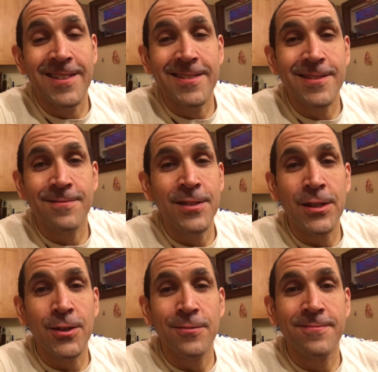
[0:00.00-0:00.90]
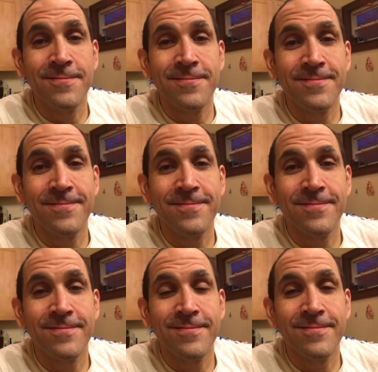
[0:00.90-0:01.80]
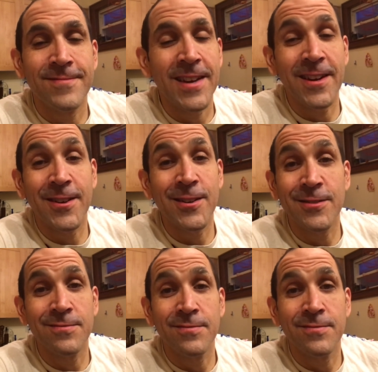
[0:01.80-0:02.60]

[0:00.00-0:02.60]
that's you know i don't know